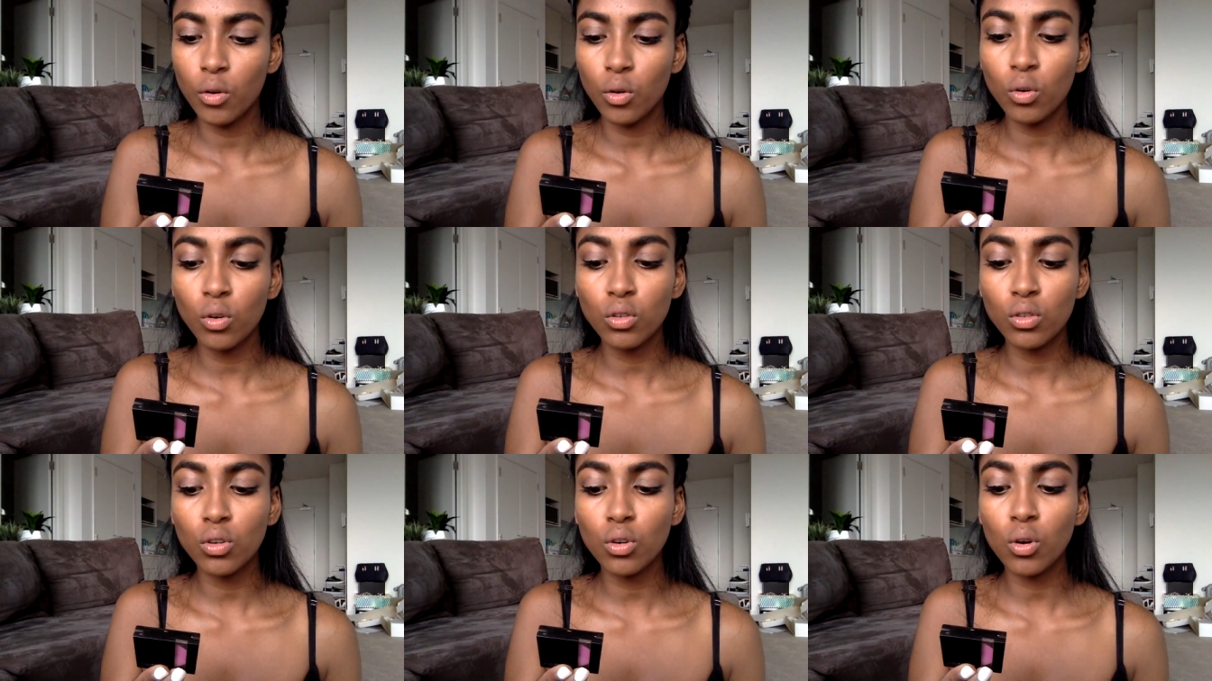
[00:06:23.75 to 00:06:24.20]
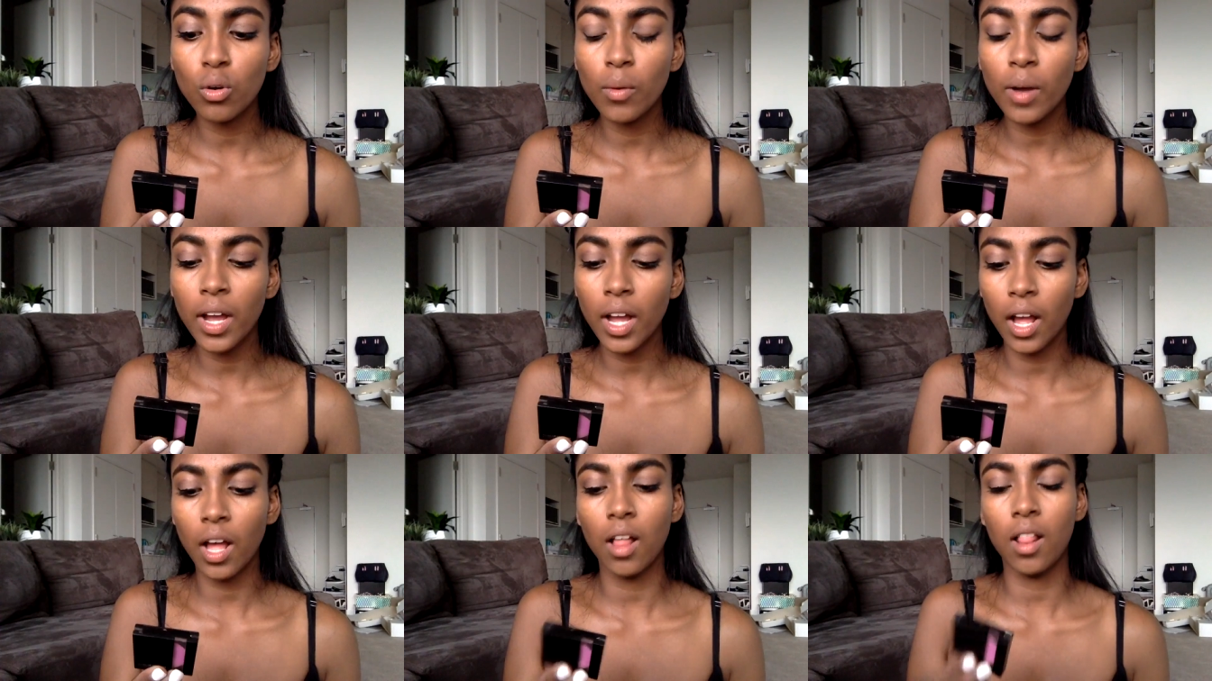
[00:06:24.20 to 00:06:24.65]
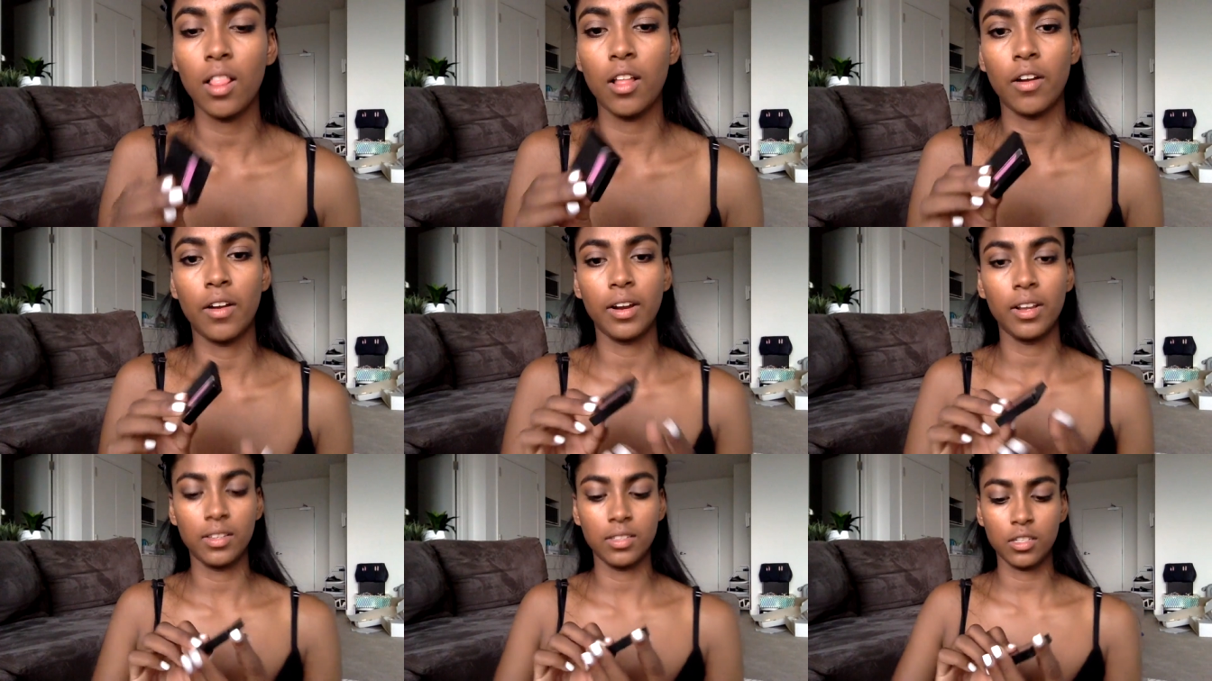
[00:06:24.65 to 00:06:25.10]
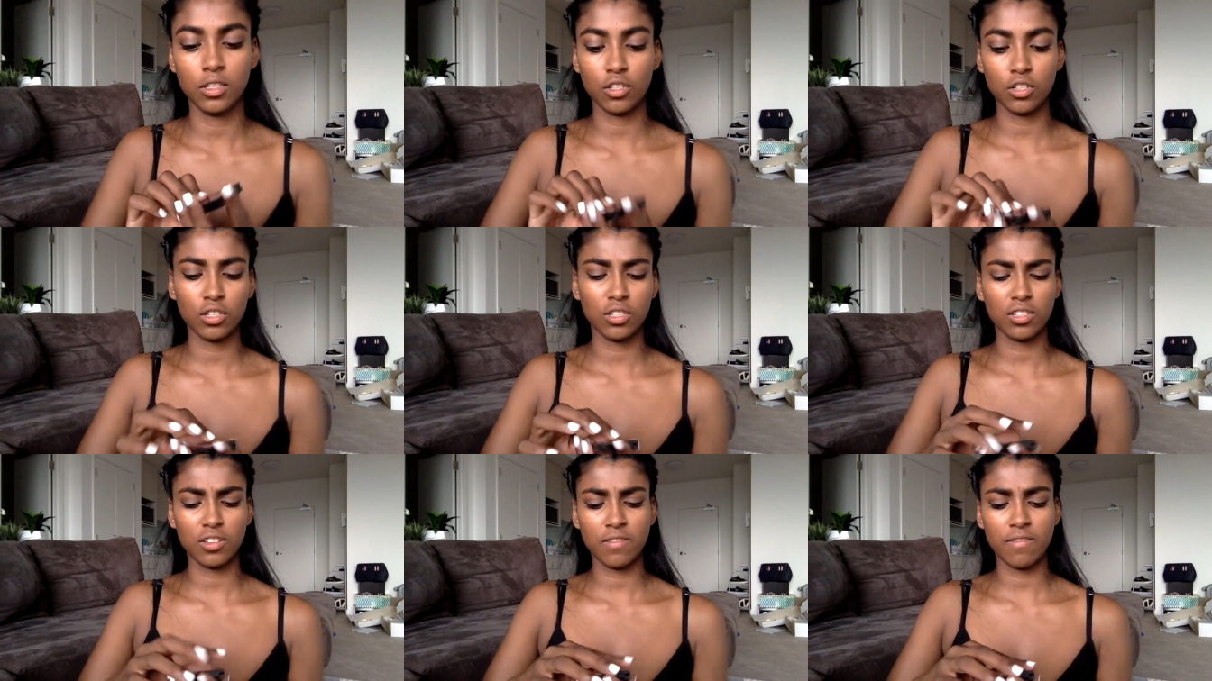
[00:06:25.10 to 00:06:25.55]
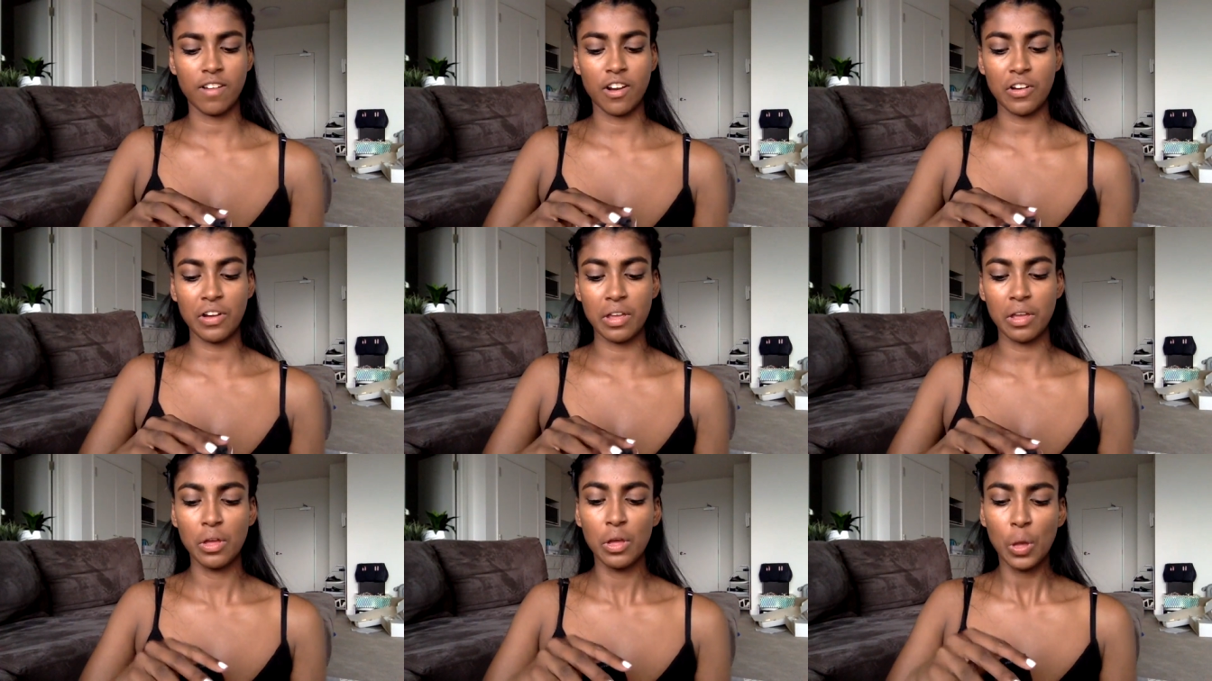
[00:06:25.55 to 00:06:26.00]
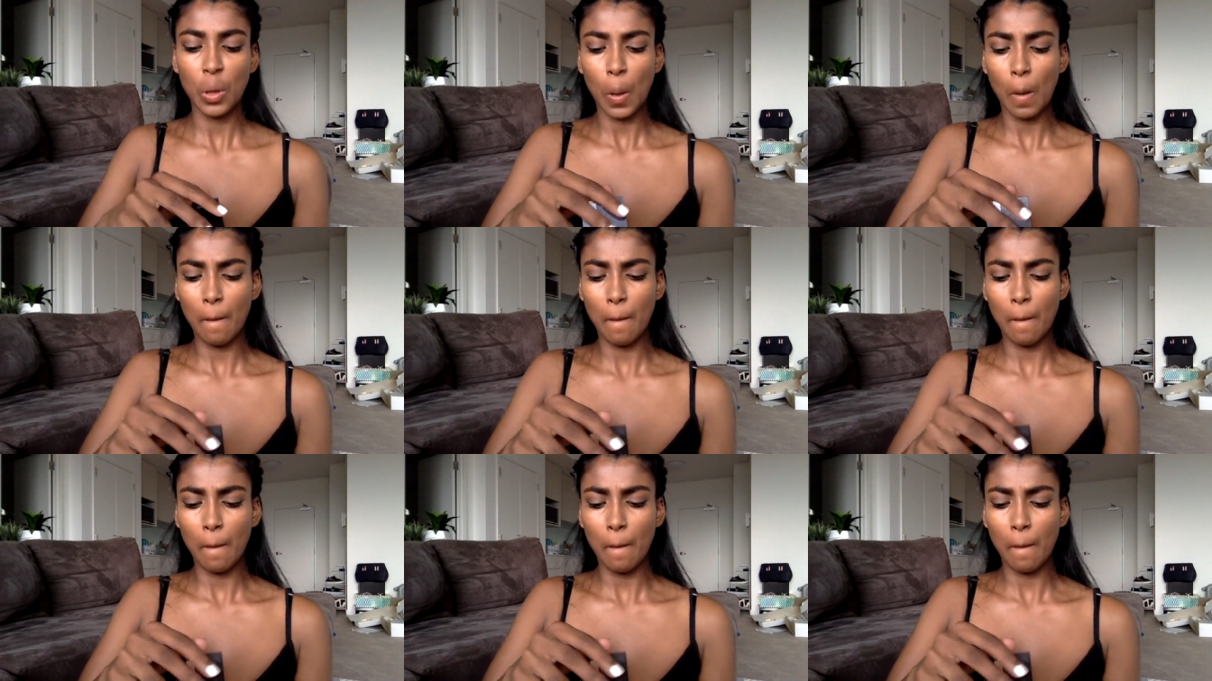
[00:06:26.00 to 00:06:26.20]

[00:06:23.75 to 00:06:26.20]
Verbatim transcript: not sure what colour it is, it's just a very